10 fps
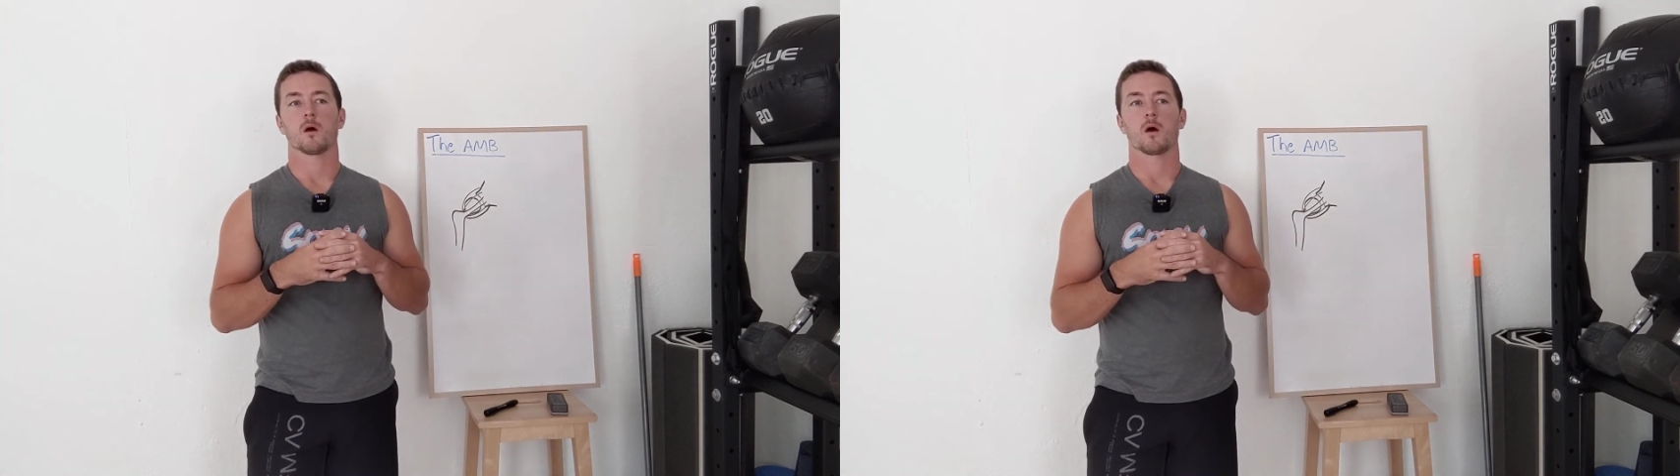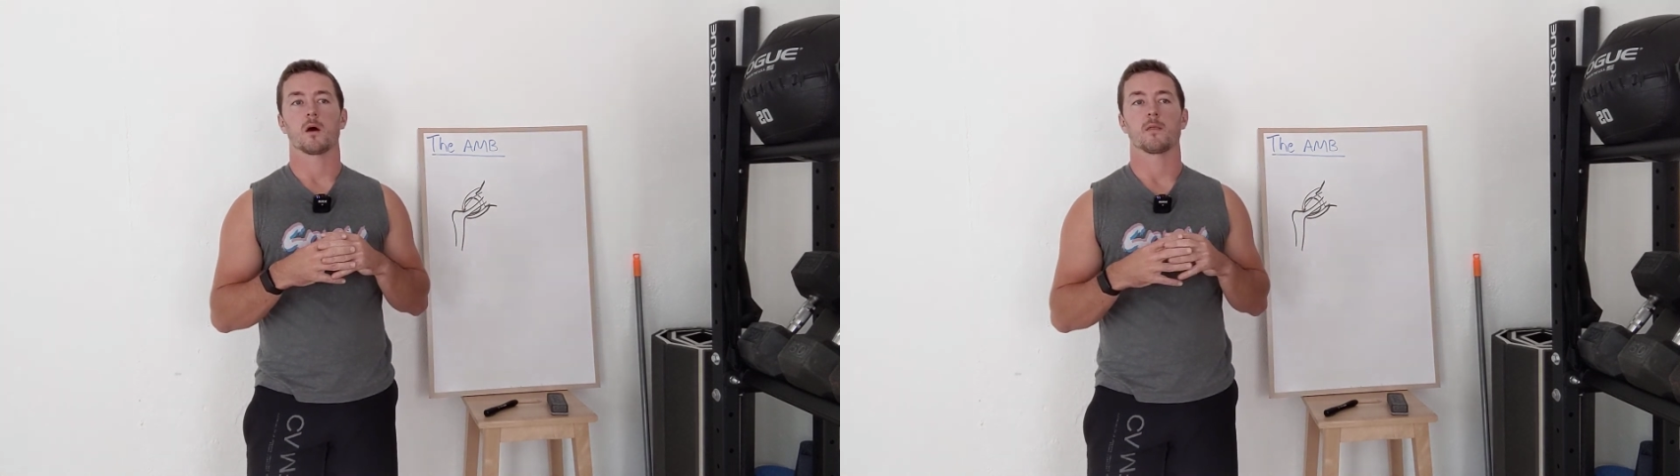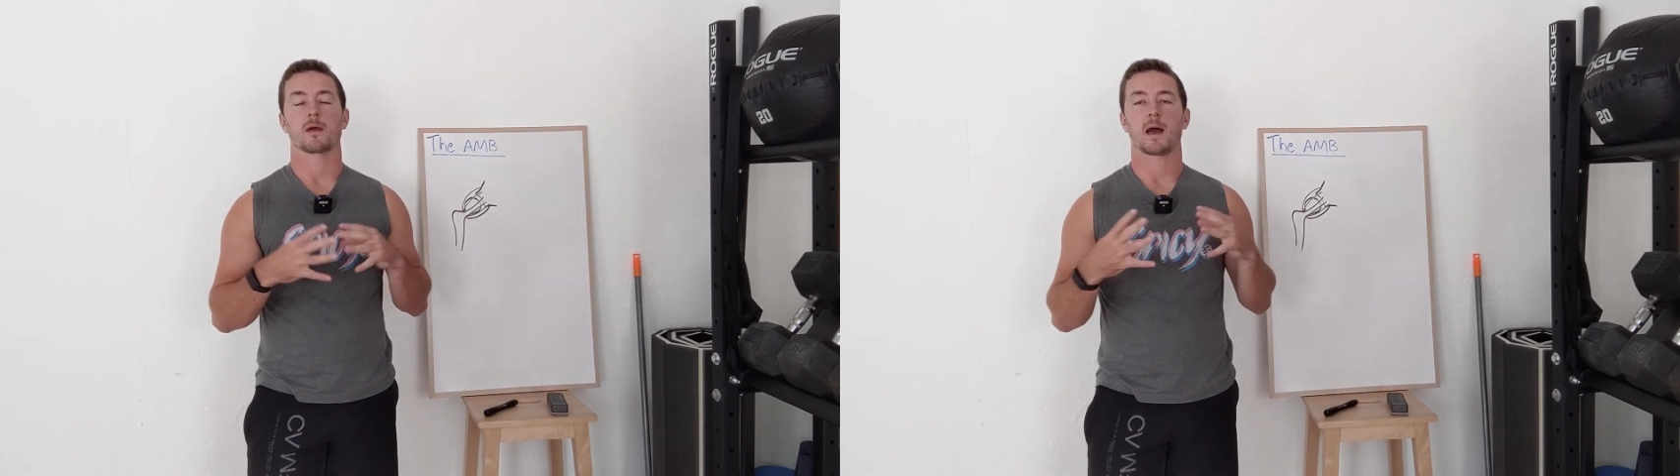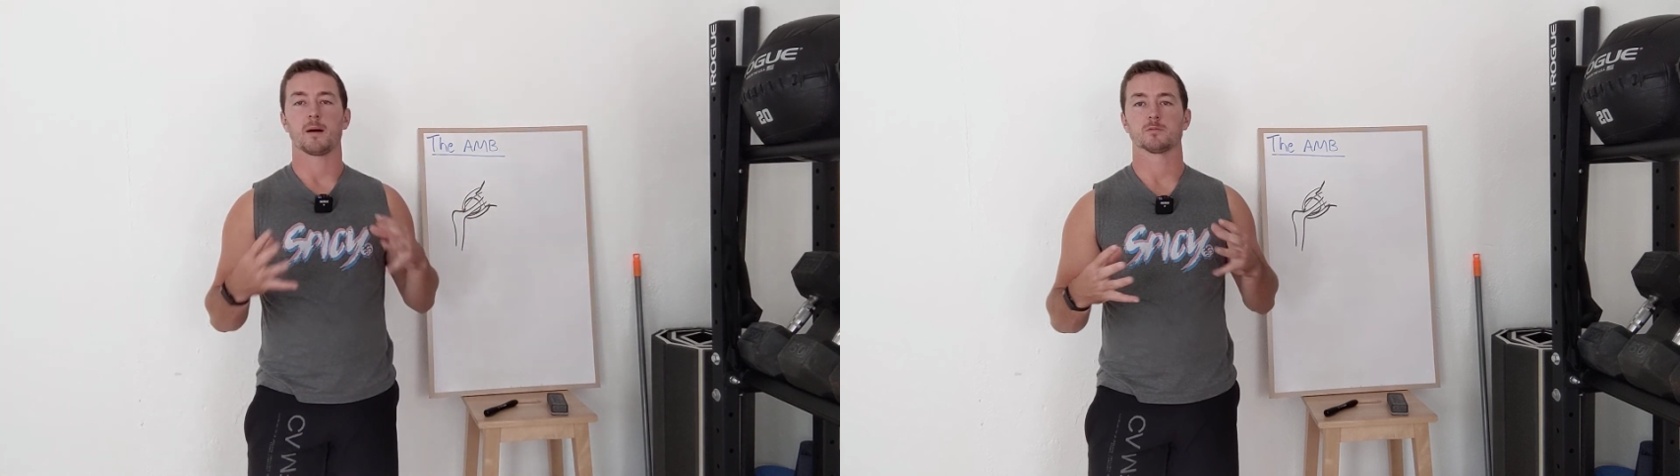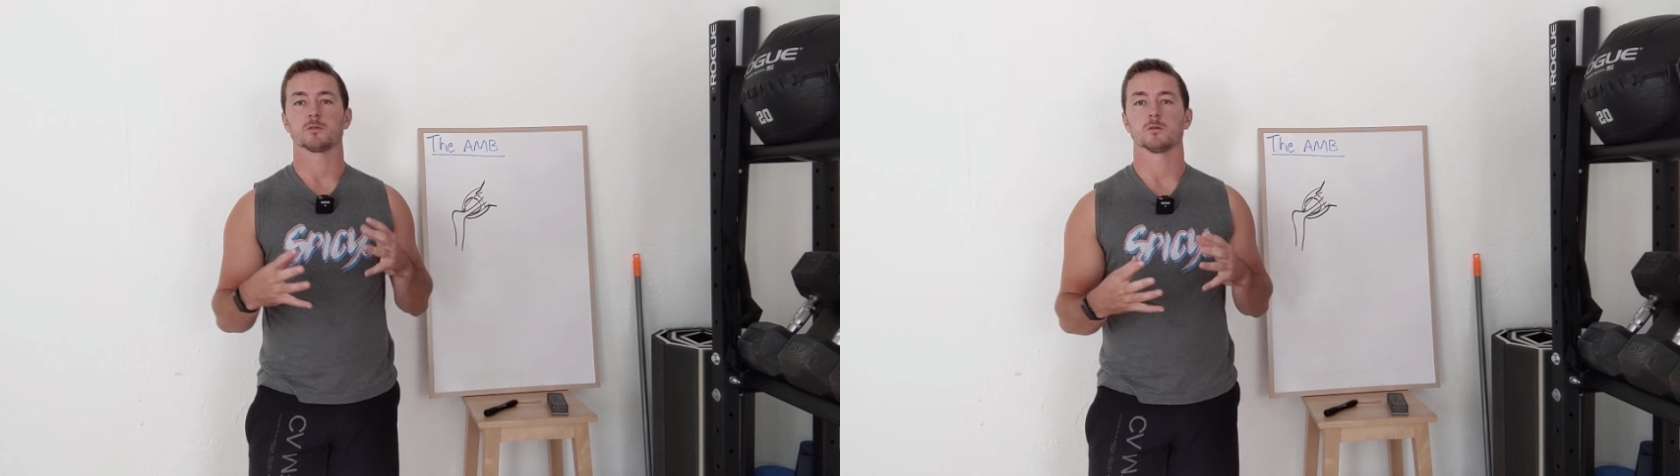the
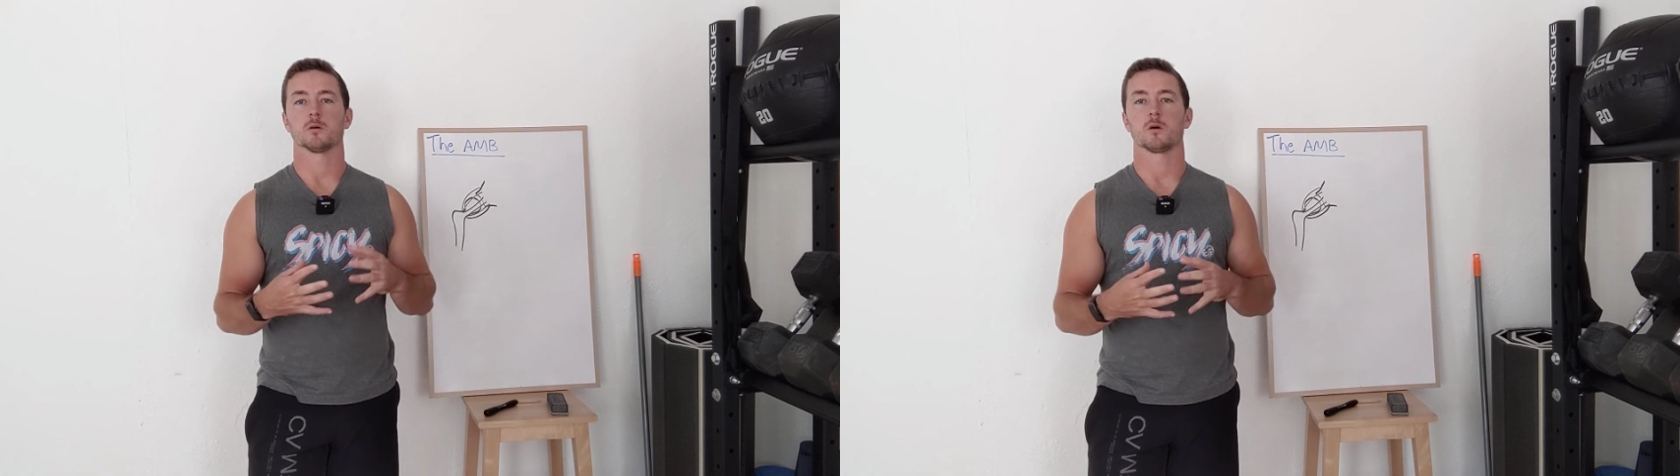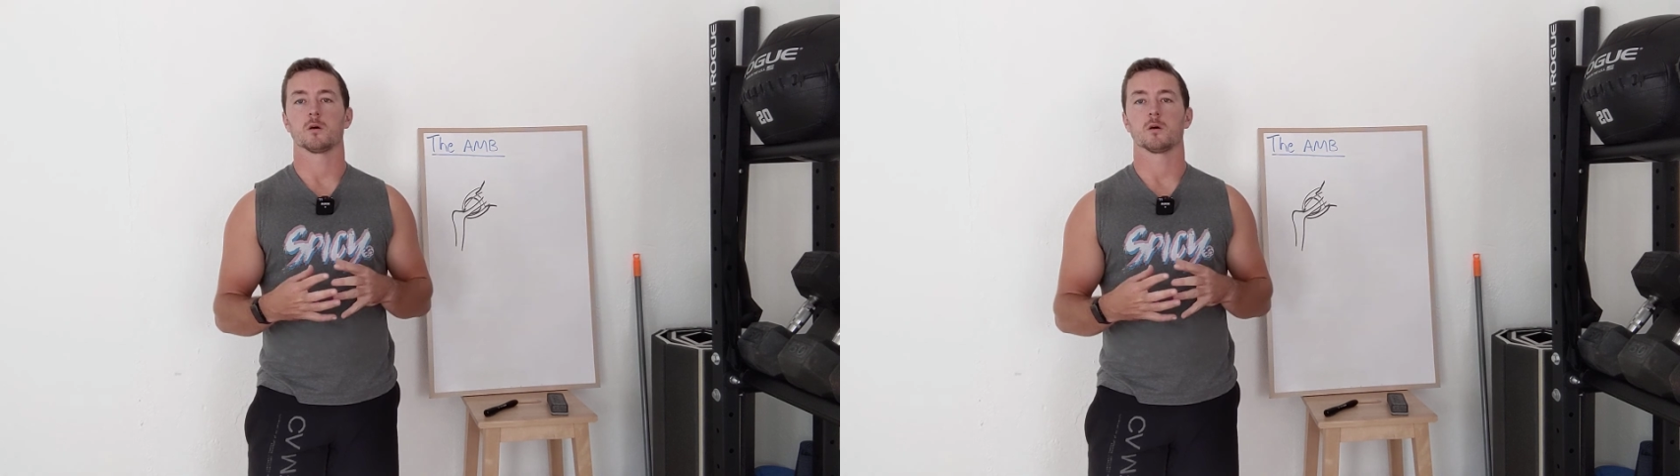capsule